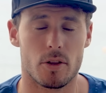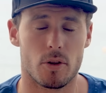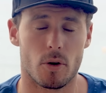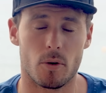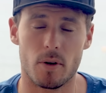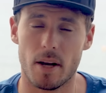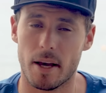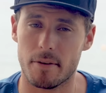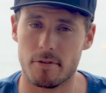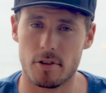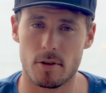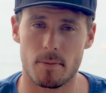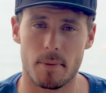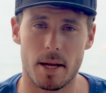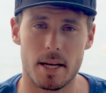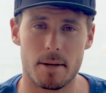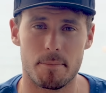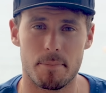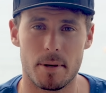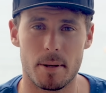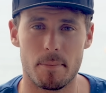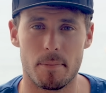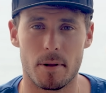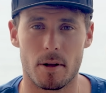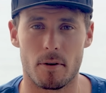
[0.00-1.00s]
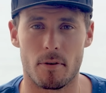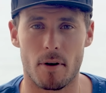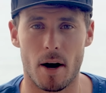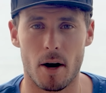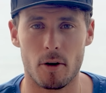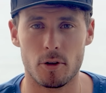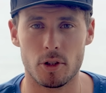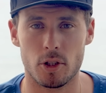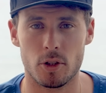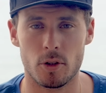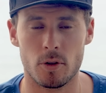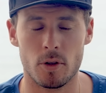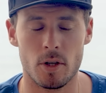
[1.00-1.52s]
don't have so many people
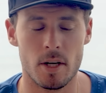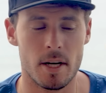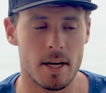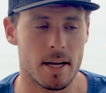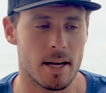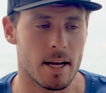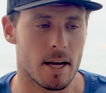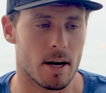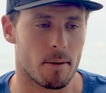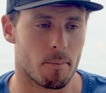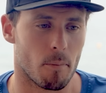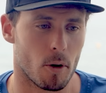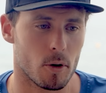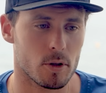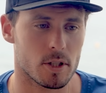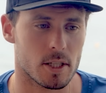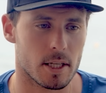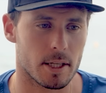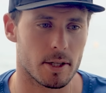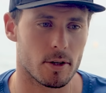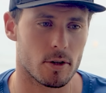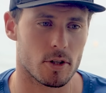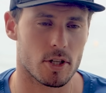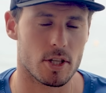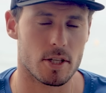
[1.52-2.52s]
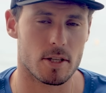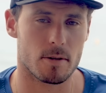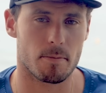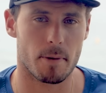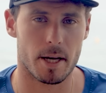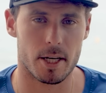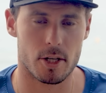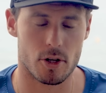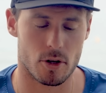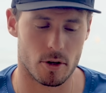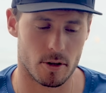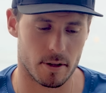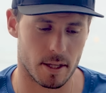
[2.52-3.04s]
around you, mostly you just
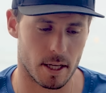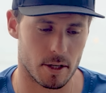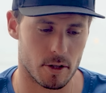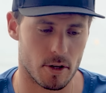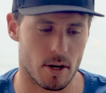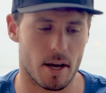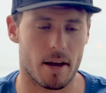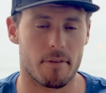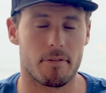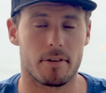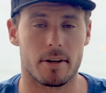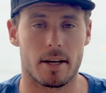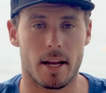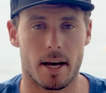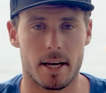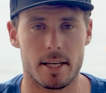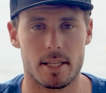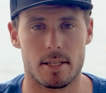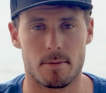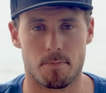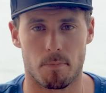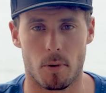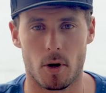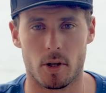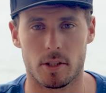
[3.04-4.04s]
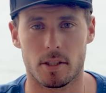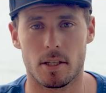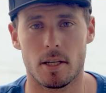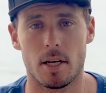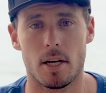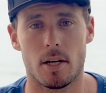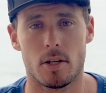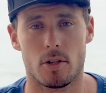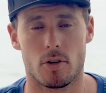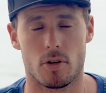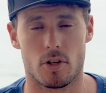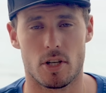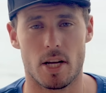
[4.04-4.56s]
make sure that you have a nice spot
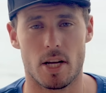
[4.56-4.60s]
to